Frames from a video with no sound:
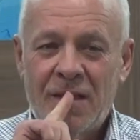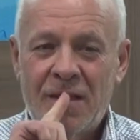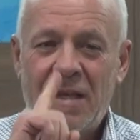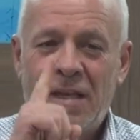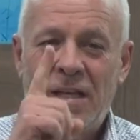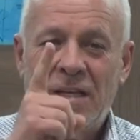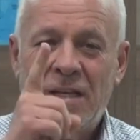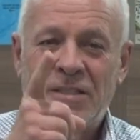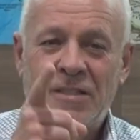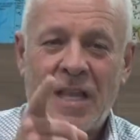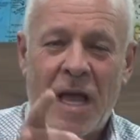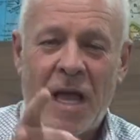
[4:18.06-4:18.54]

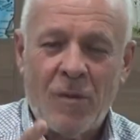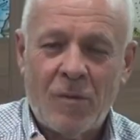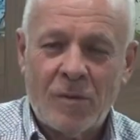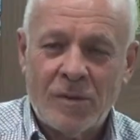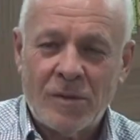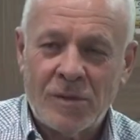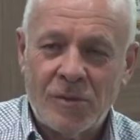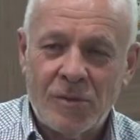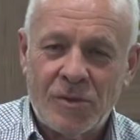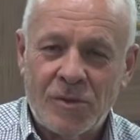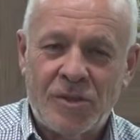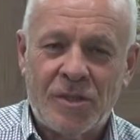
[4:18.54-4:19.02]
His tongue was
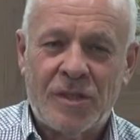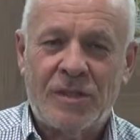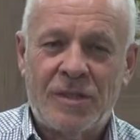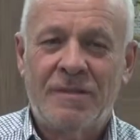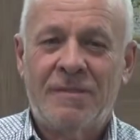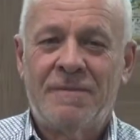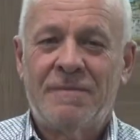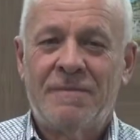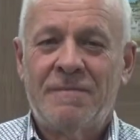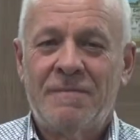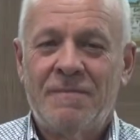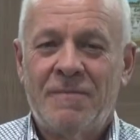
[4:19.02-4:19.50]
loosened
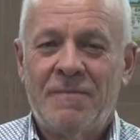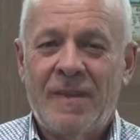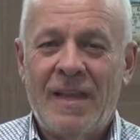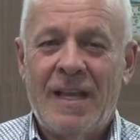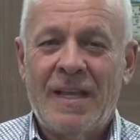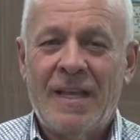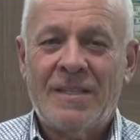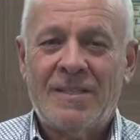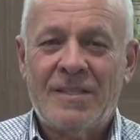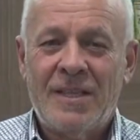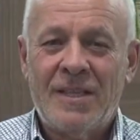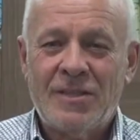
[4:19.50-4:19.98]

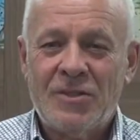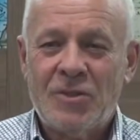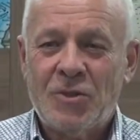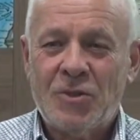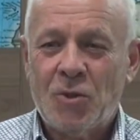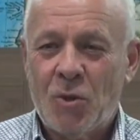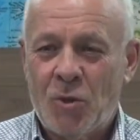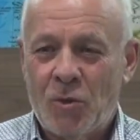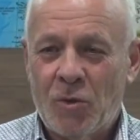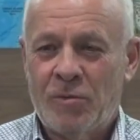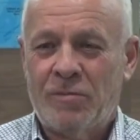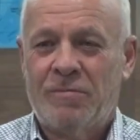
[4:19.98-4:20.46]
and said,
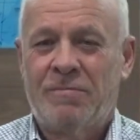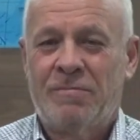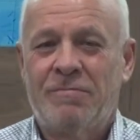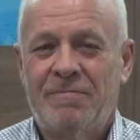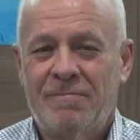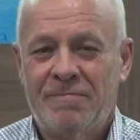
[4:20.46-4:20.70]
John.